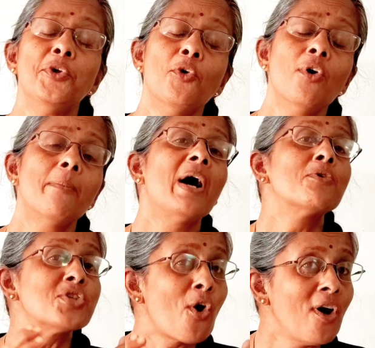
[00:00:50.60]
to know
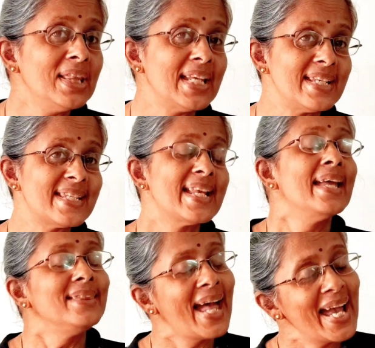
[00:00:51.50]
about all
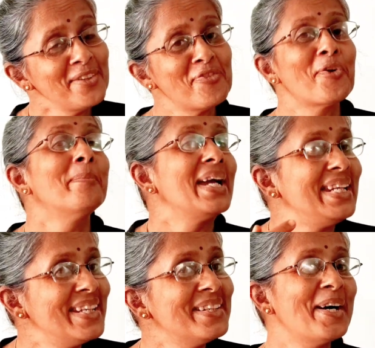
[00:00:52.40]
this than from
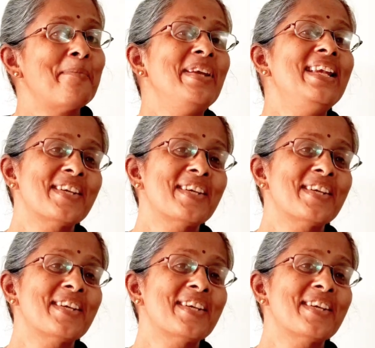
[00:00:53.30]
my dear hubby